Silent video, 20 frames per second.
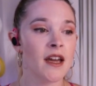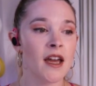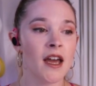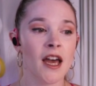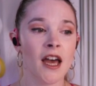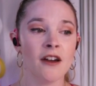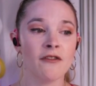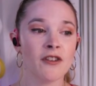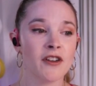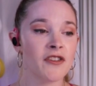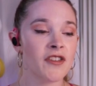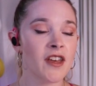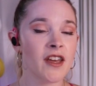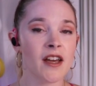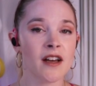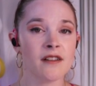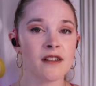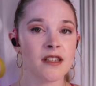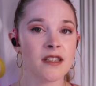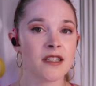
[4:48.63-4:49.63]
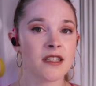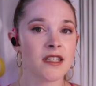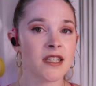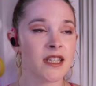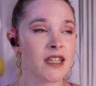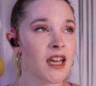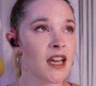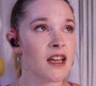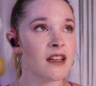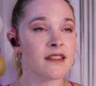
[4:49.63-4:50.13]
everything else
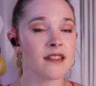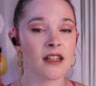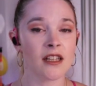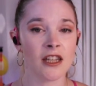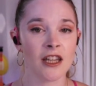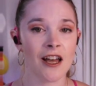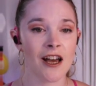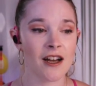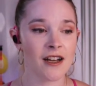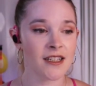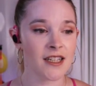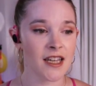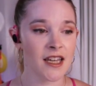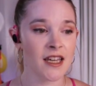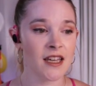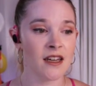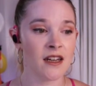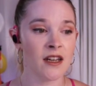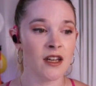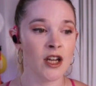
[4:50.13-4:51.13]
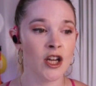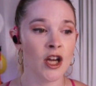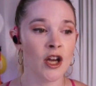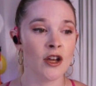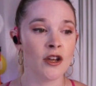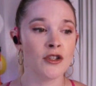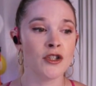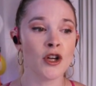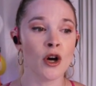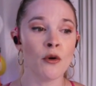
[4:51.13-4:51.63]
stays locked in.
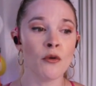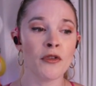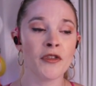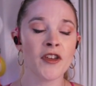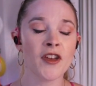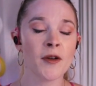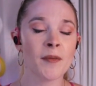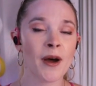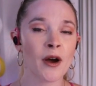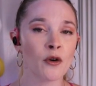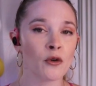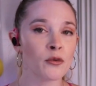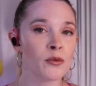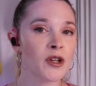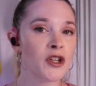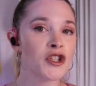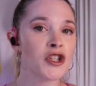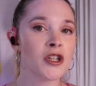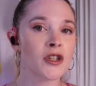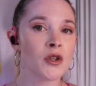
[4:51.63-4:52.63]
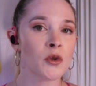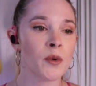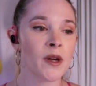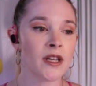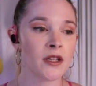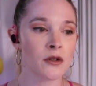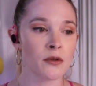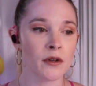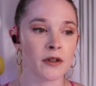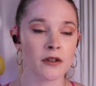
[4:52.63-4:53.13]
Don't think about reaching the weight
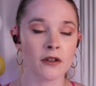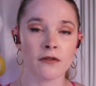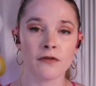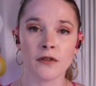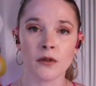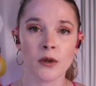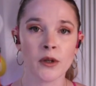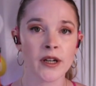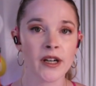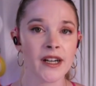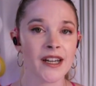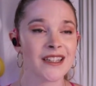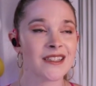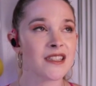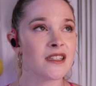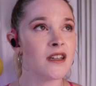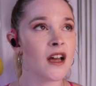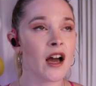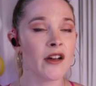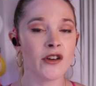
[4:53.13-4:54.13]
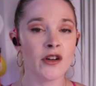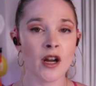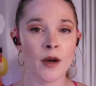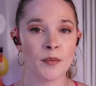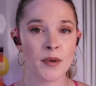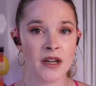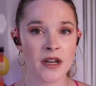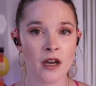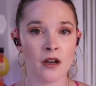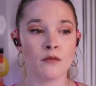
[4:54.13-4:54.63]
toward the floor. It's not an up
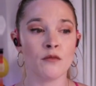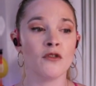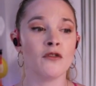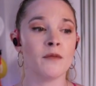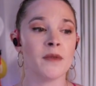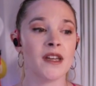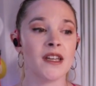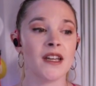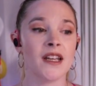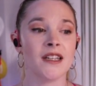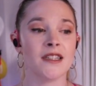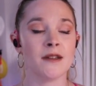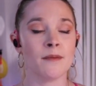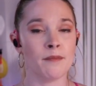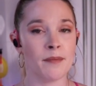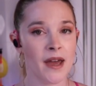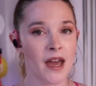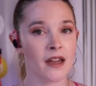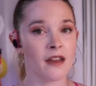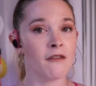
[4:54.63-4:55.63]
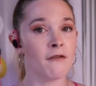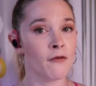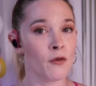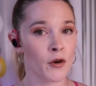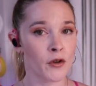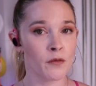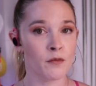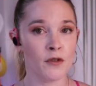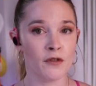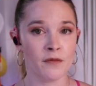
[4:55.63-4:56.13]
and down movement, it's a back and
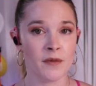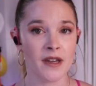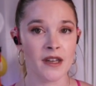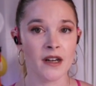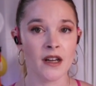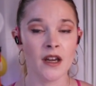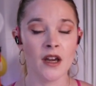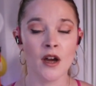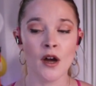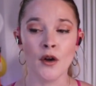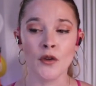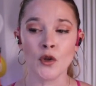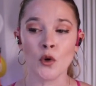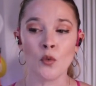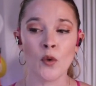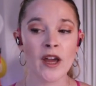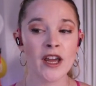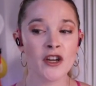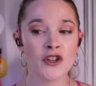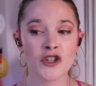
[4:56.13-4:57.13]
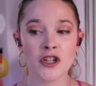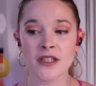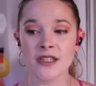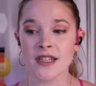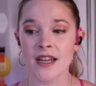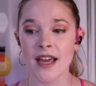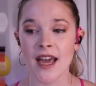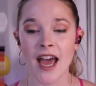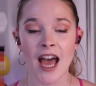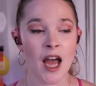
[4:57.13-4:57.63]
forth movement. The weight just
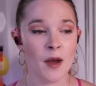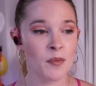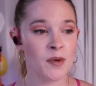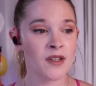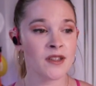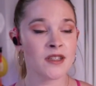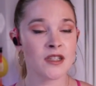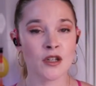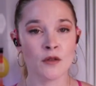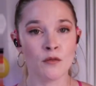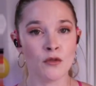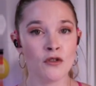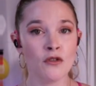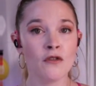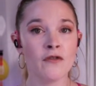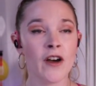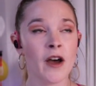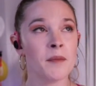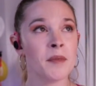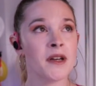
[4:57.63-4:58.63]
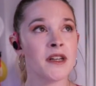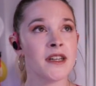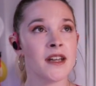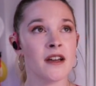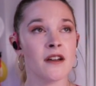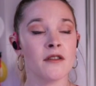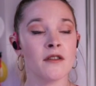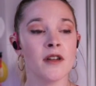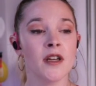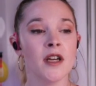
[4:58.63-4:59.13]
happens to move up and
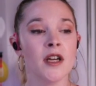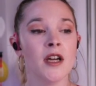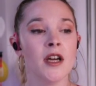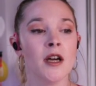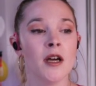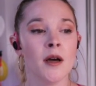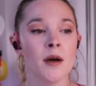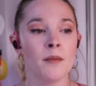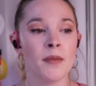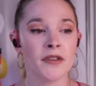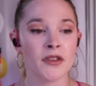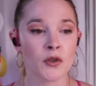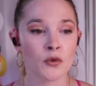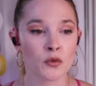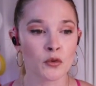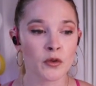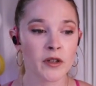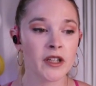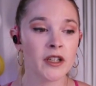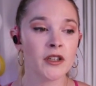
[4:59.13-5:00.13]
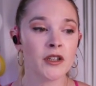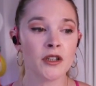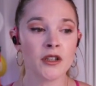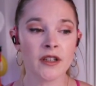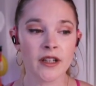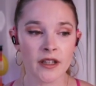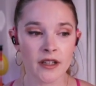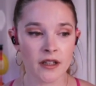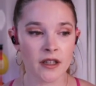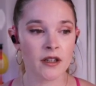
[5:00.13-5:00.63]
down, but the
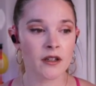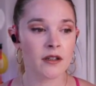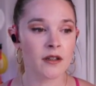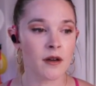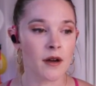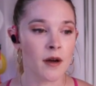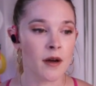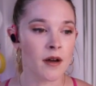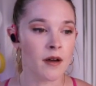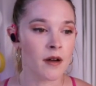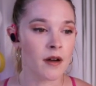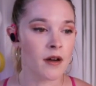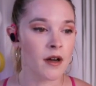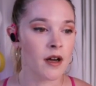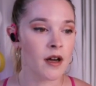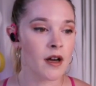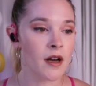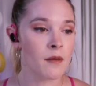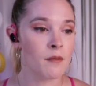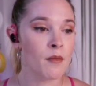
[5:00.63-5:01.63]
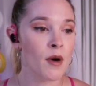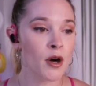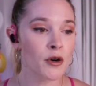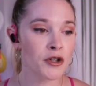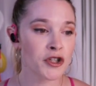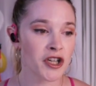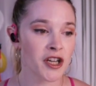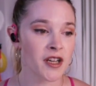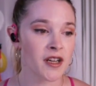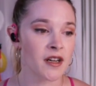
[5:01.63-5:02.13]
real
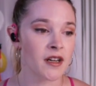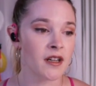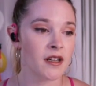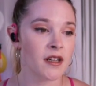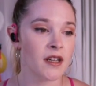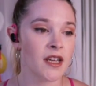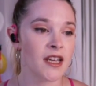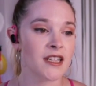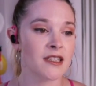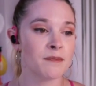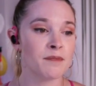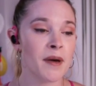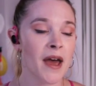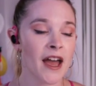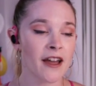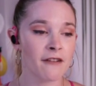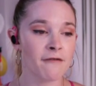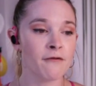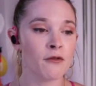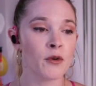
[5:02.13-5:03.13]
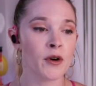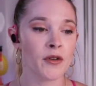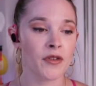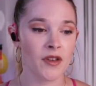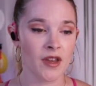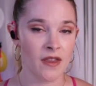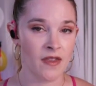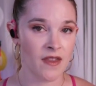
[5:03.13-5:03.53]
motion is back and forth in the